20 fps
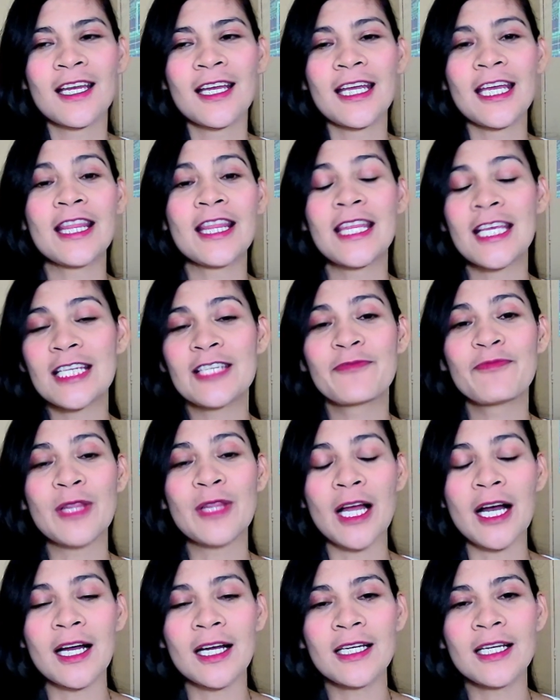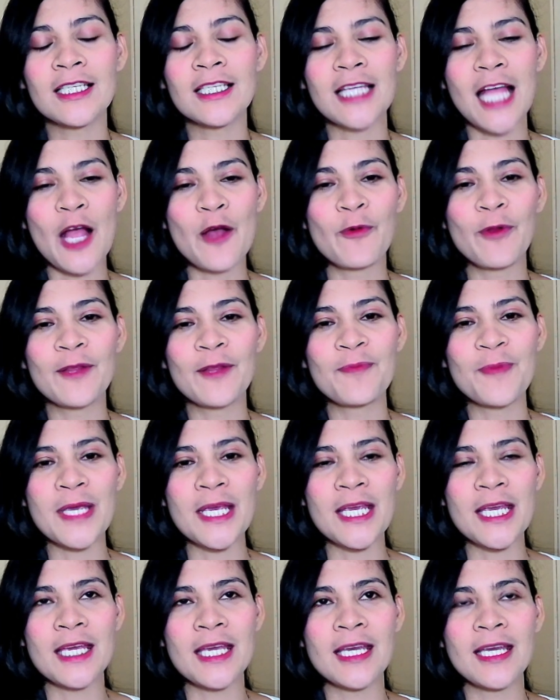vlog is I will
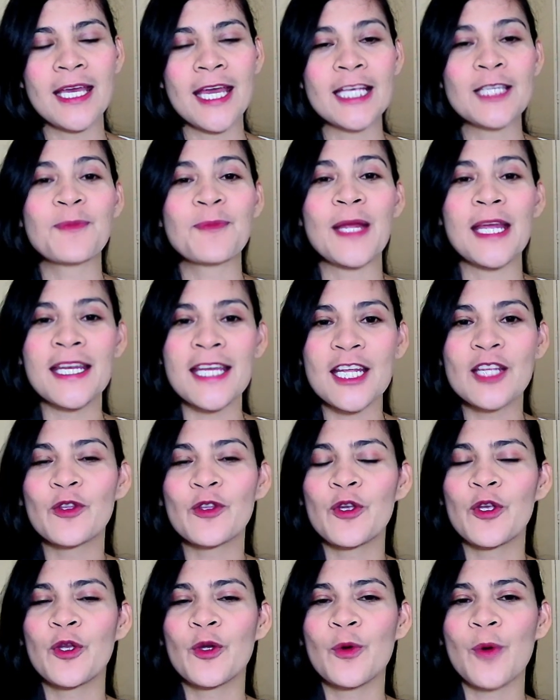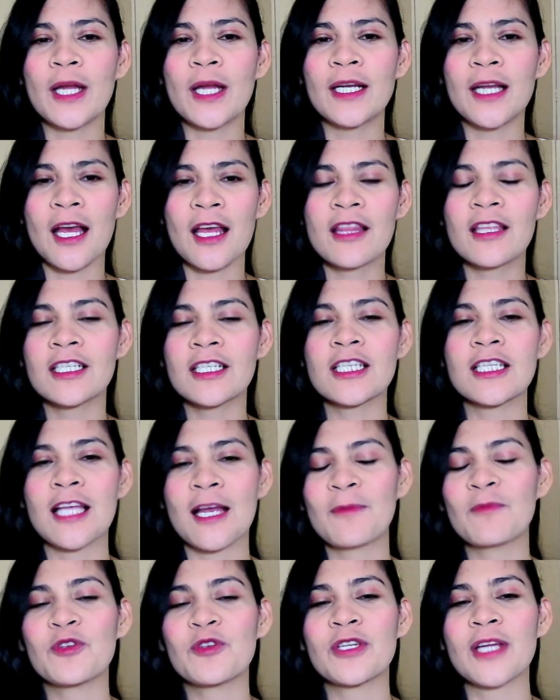be explaining to you another
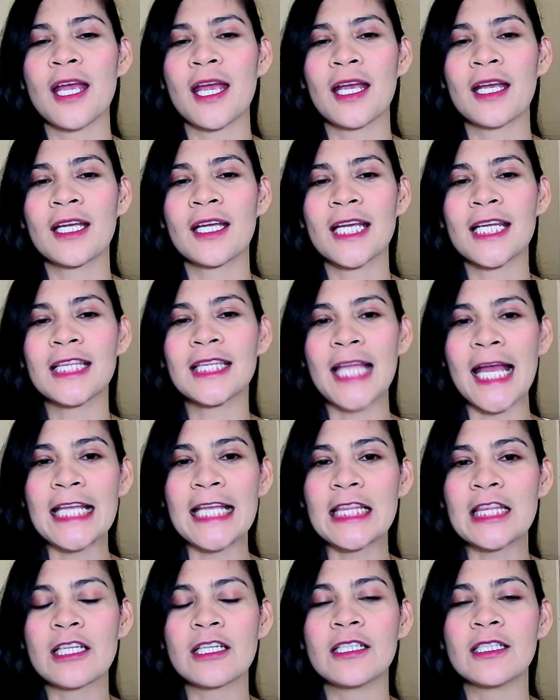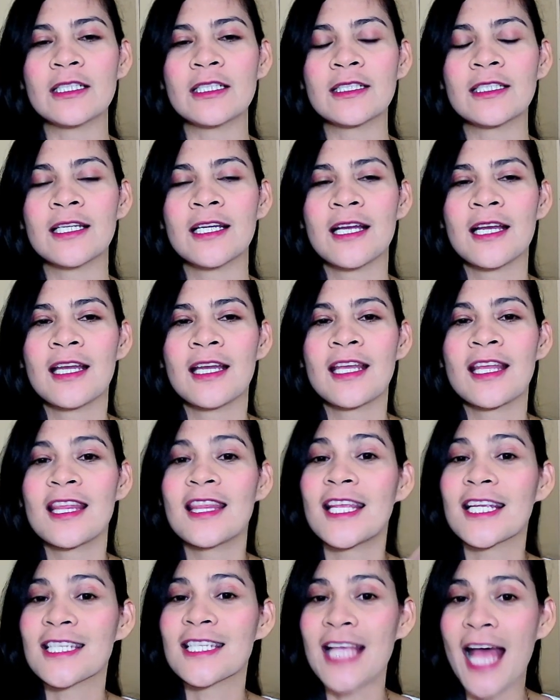subject entitled
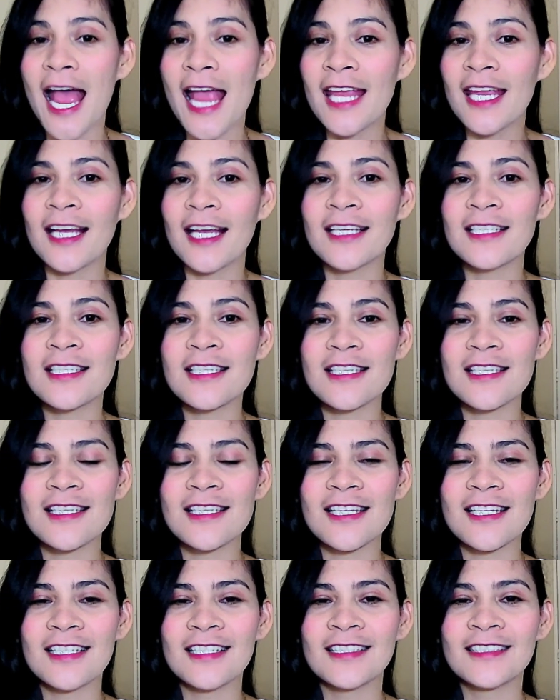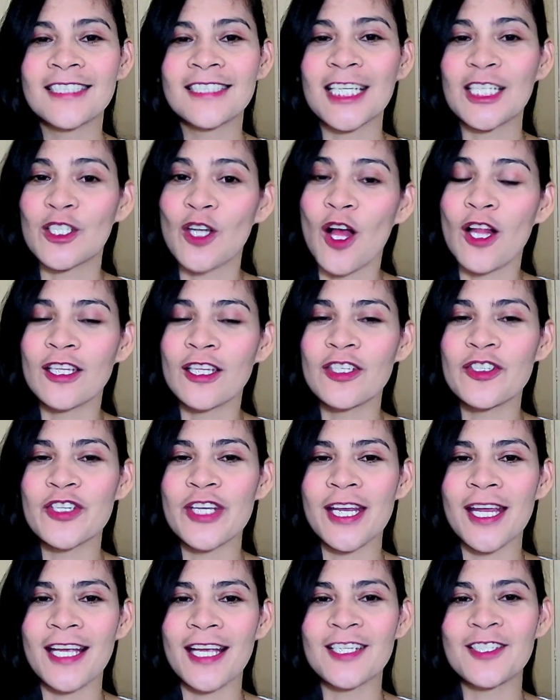The Science,
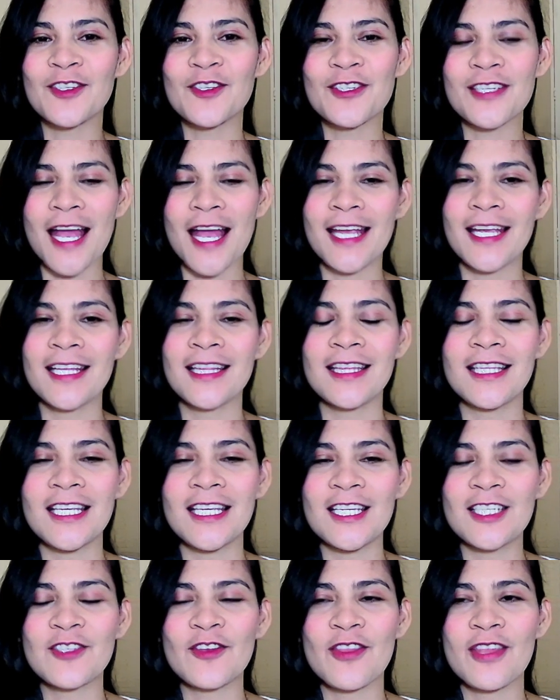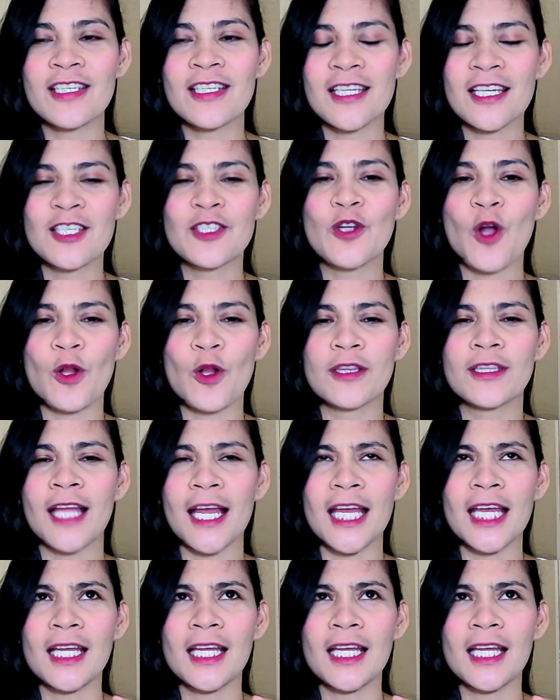Technology and Society. So this is called the